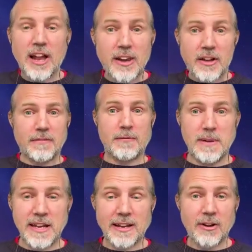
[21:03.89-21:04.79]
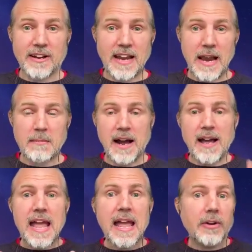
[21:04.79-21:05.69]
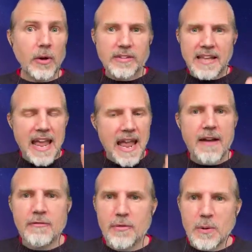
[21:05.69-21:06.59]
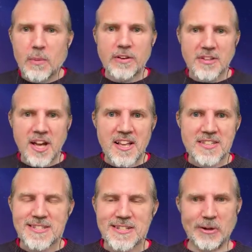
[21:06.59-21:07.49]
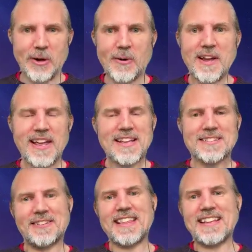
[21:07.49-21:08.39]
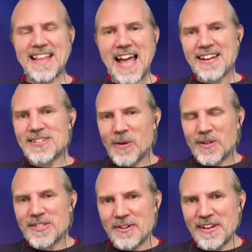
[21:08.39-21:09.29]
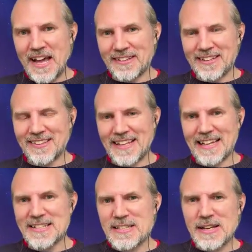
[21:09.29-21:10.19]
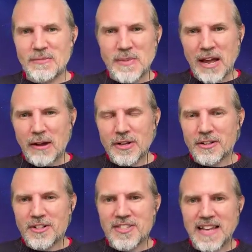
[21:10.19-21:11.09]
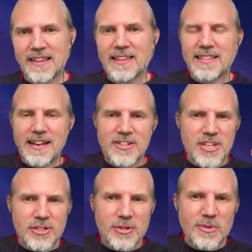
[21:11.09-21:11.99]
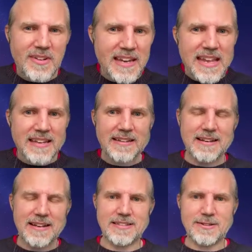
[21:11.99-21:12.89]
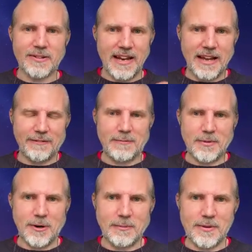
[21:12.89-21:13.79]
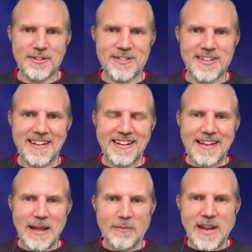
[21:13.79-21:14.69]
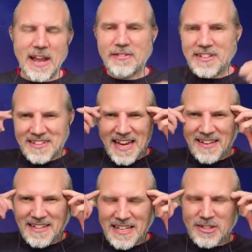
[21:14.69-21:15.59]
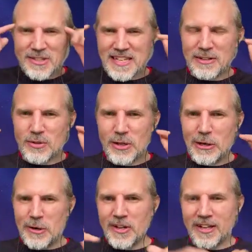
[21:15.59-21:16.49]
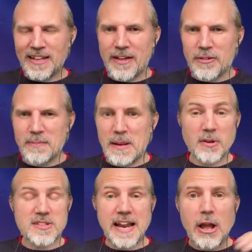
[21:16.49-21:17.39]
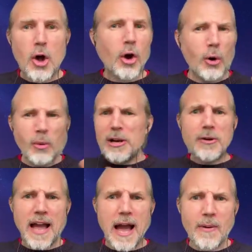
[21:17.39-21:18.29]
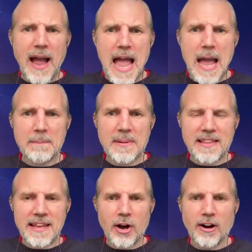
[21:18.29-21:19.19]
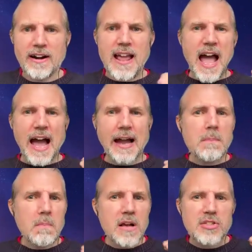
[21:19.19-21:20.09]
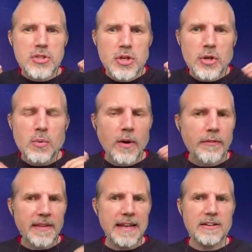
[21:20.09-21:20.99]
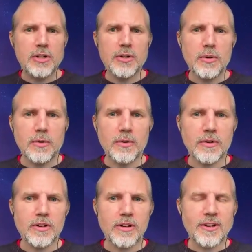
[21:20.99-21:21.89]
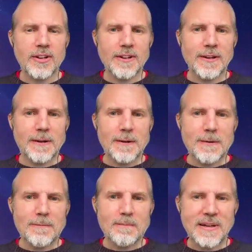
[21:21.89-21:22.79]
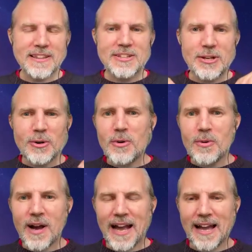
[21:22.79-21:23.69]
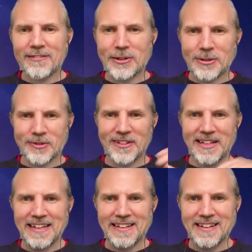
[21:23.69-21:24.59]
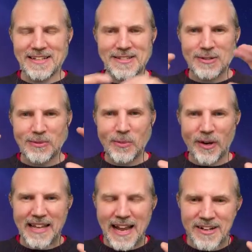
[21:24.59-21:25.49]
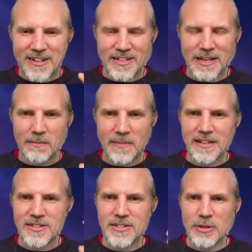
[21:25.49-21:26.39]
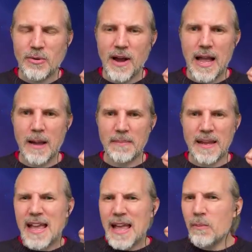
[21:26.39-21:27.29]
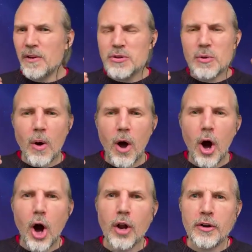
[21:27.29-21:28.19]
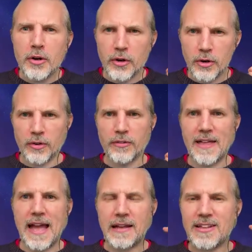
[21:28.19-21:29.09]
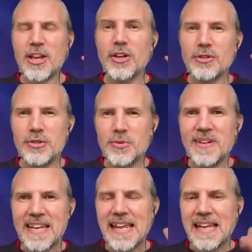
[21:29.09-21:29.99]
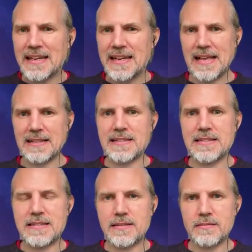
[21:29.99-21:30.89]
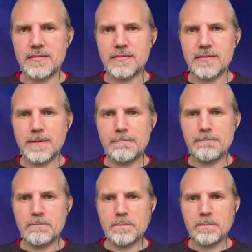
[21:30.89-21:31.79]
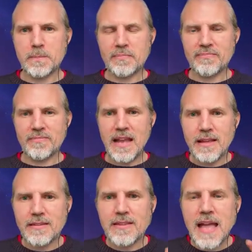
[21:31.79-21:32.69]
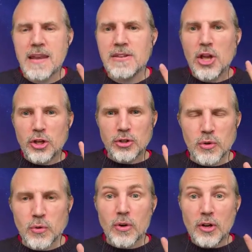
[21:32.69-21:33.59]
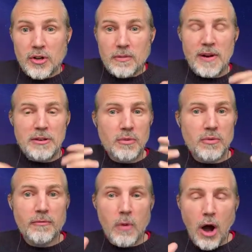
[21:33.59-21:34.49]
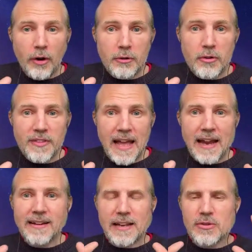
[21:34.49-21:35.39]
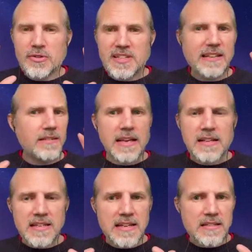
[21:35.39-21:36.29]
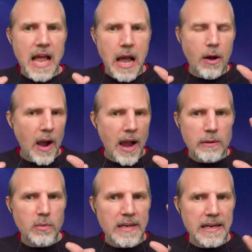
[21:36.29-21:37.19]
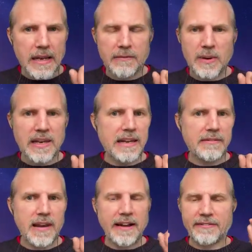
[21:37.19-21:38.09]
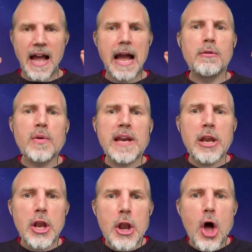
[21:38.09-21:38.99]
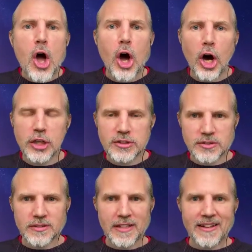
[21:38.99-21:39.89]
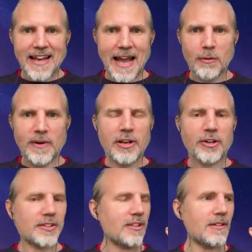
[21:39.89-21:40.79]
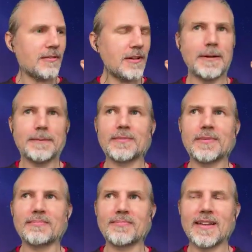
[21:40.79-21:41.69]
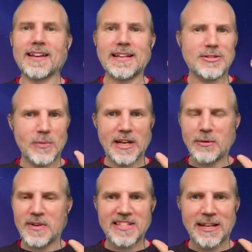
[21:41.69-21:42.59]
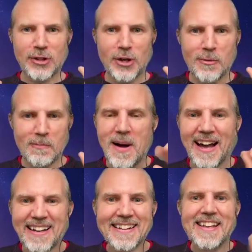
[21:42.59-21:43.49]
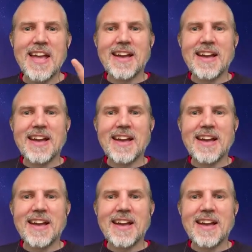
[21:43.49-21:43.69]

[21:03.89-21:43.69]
I love being on camera, and not everyone does, you know. So that is also another thing. We have to understand that there's a uniqueness to life purpose. And we have a tendency to look at other people and say, oh, look how happy they are. I must do what they do. But you have a uniqueness to what actually makes you happy. And when you honor that uniqueness, and then when you honor that and you see, this is how I will live life. I will not, in Sweden we say tumma.